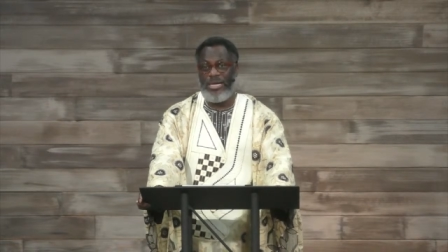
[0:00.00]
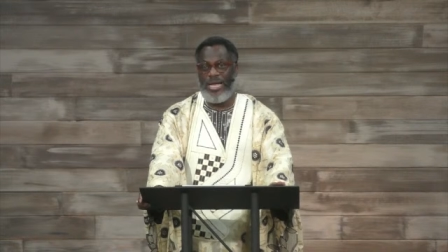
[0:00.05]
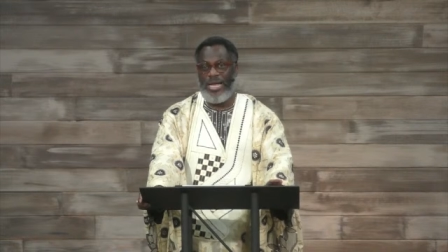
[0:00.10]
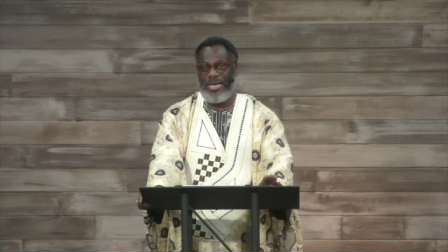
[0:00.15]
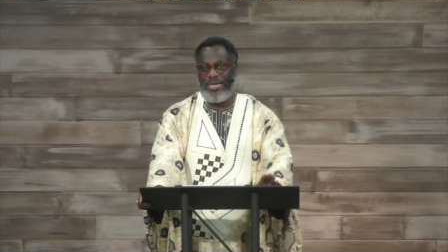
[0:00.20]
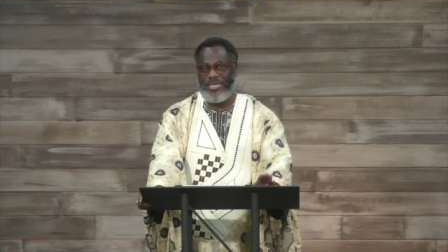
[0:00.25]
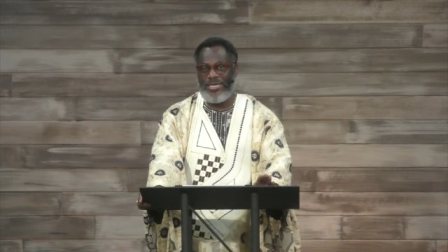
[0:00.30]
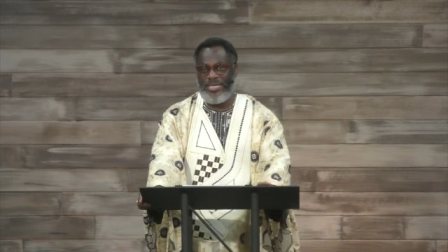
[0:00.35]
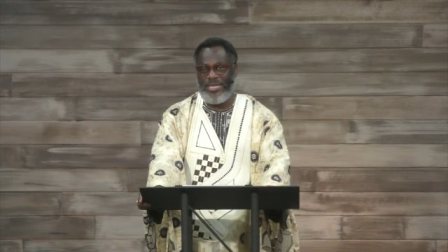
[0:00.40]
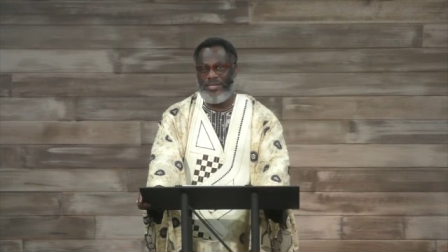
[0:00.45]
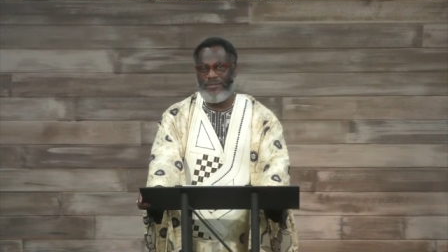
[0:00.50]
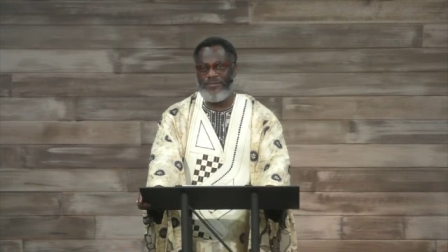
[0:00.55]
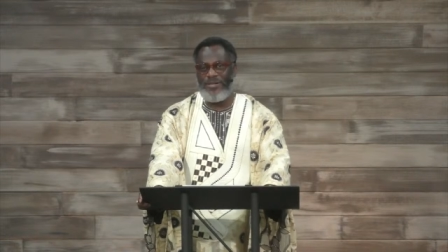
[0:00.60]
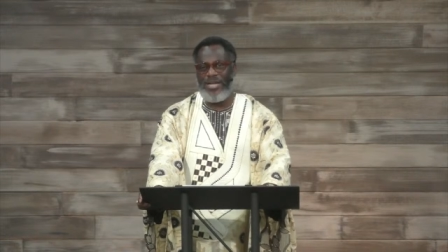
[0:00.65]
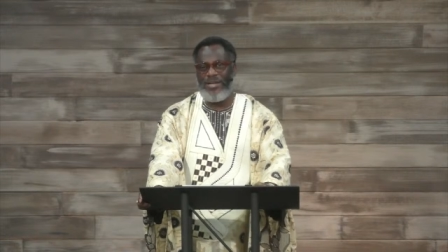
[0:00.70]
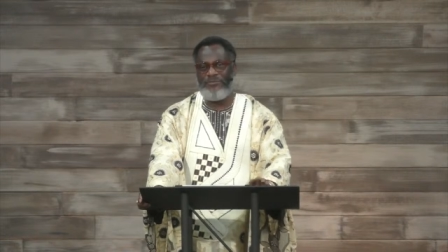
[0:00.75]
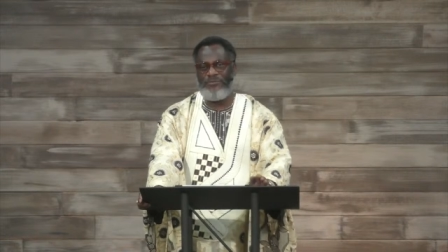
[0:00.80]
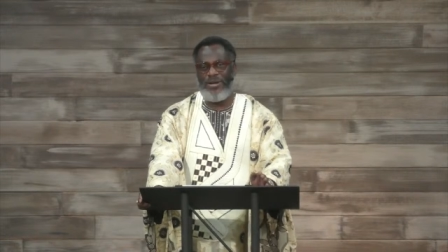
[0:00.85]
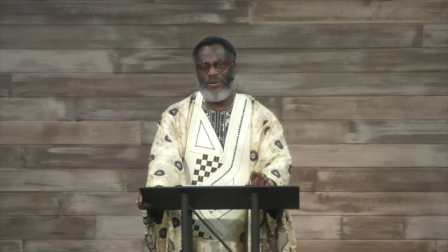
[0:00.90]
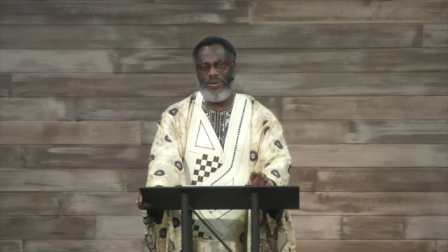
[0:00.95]
and give
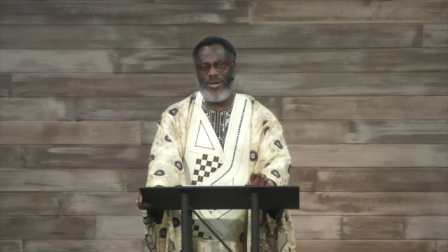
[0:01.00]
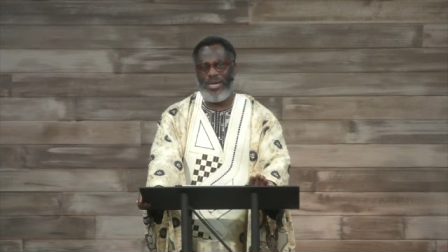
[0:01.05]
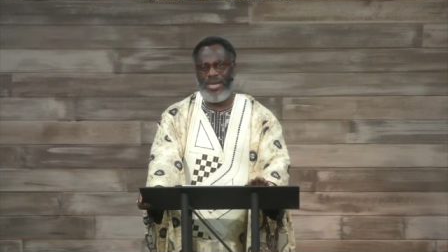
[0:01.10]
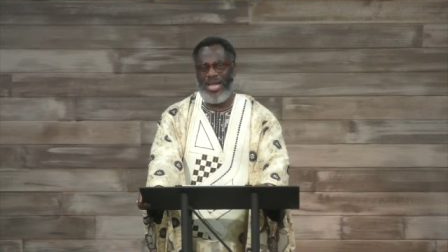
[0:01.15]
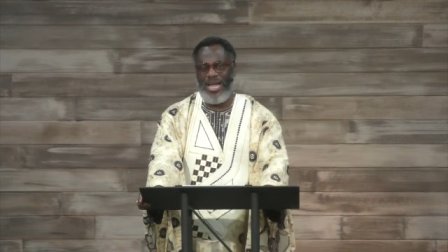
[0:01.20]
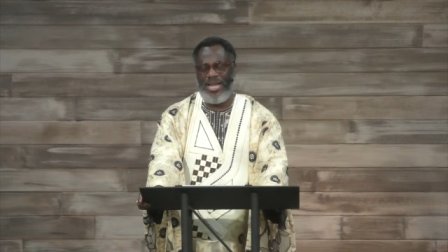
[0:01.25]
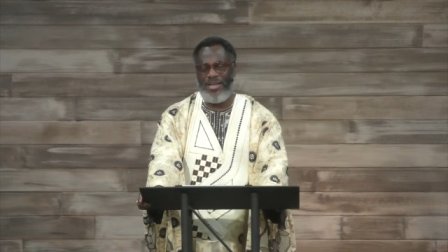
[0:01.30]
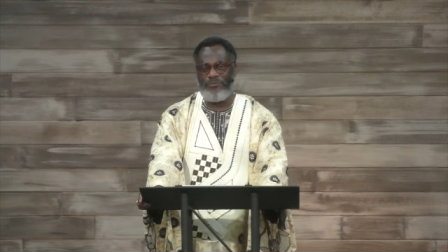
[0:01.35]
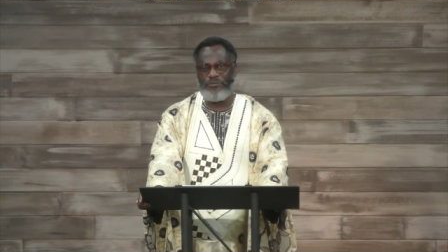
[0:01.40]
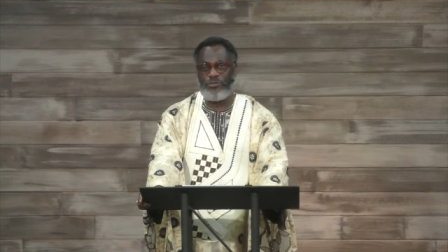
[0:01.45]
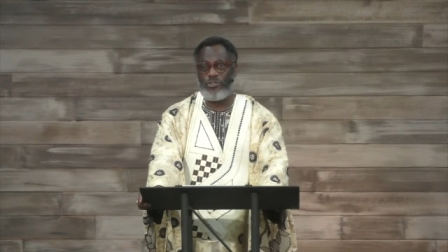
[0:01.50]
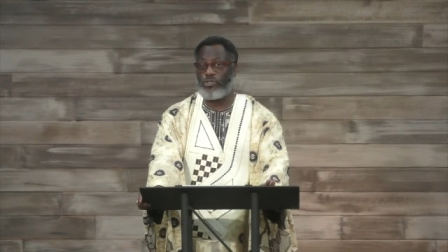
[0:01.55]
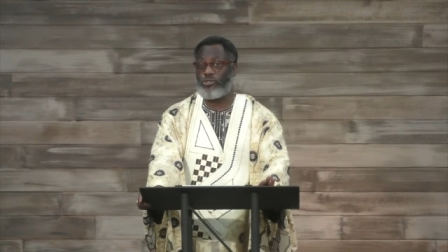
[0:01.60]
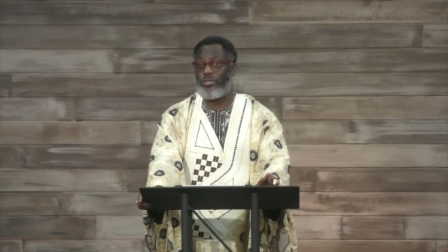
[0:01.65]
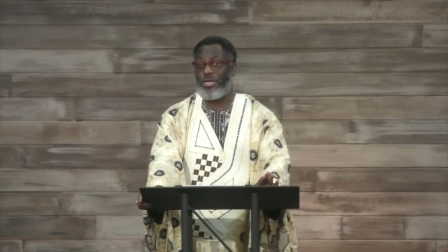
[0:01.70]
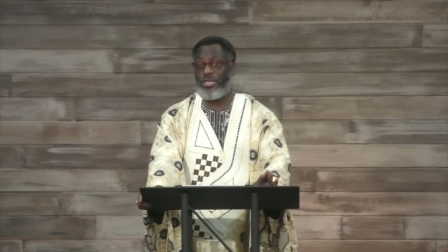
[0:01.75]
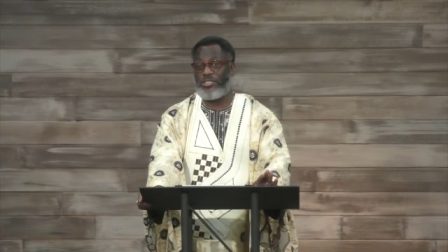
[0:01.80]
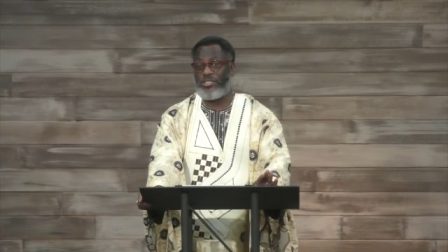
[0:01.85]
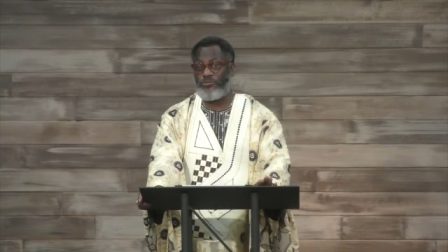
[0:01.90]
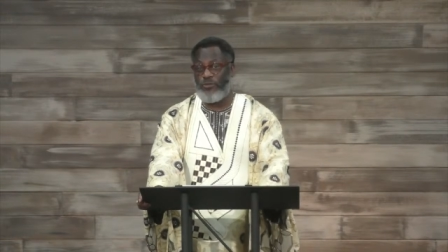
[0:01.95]
her very life to
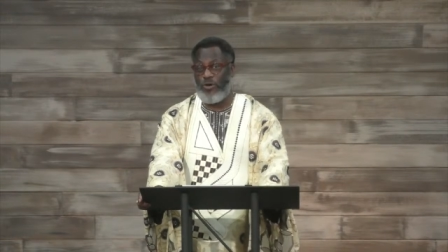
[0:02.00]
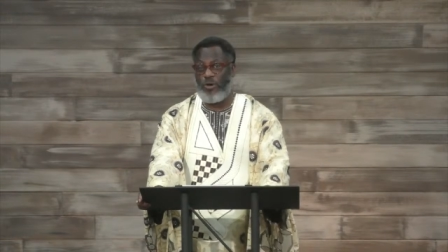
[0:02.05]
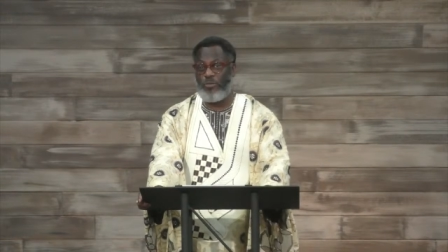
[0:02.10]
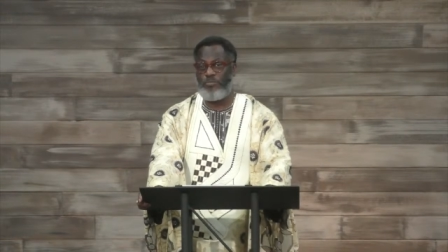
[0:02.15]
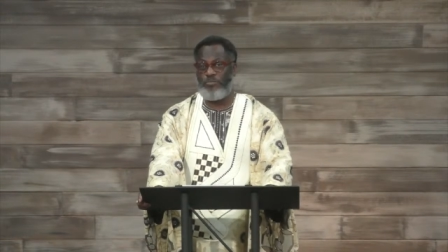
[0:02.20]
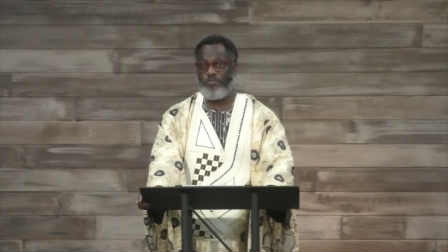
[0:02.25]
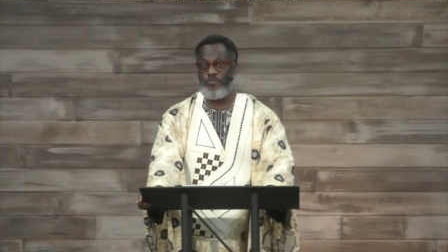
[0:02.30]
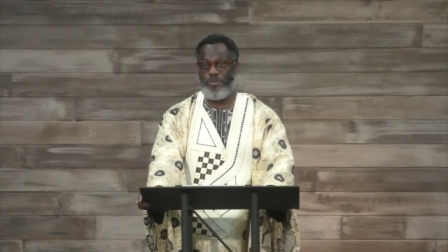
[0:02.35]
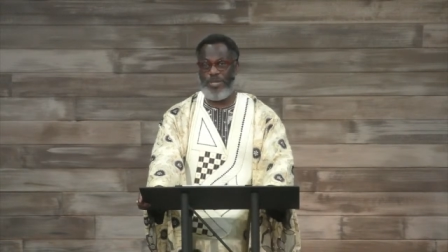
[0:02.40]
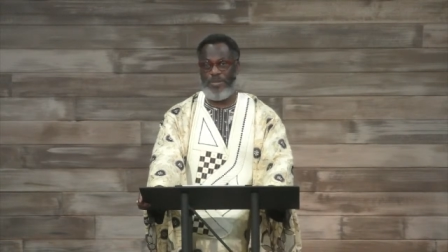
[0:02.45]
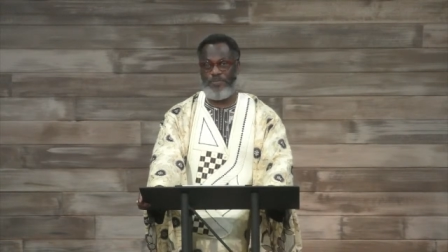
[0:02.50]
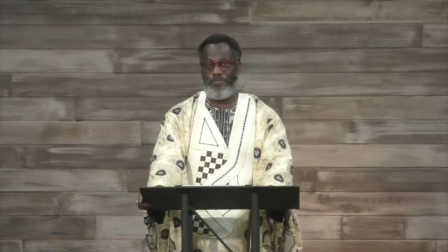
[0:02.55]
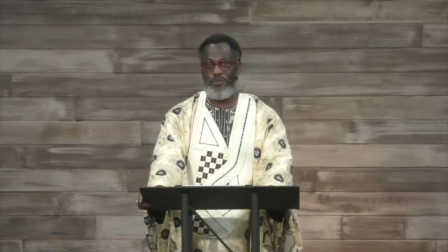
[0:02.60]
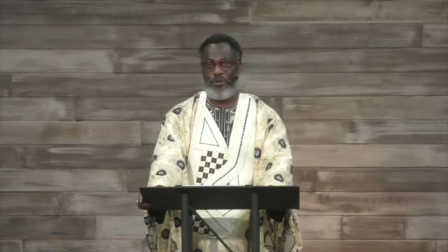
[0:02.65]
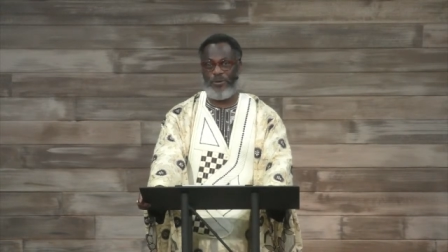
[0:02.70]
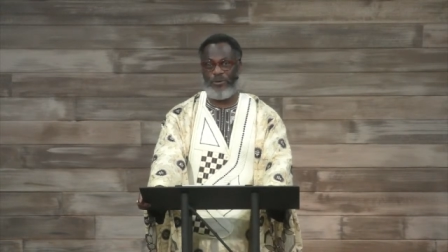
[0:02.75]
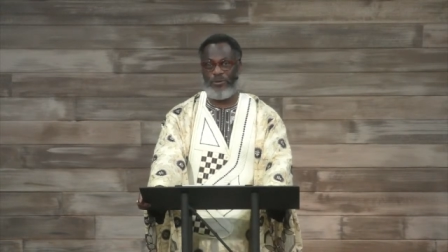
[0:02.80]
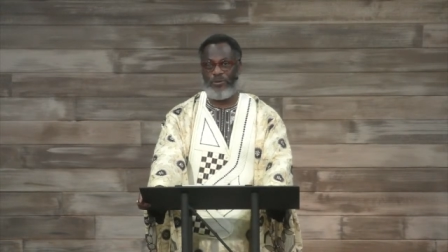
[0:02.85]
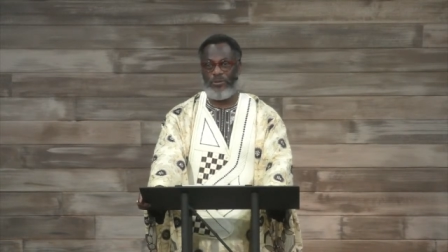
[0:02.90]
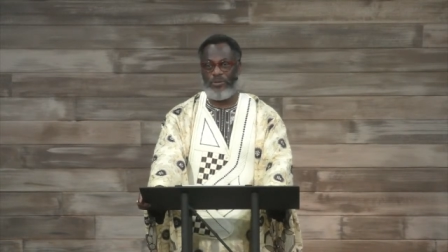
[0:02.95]
transform
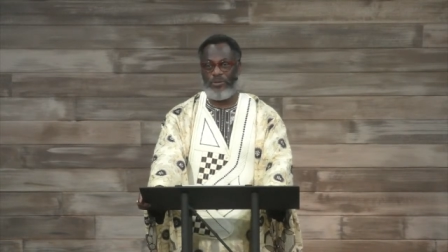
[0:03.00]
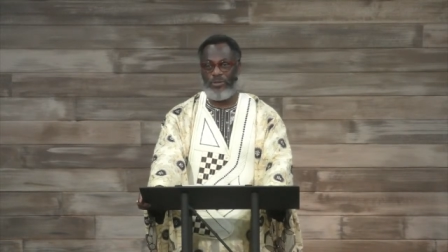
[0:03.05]
people,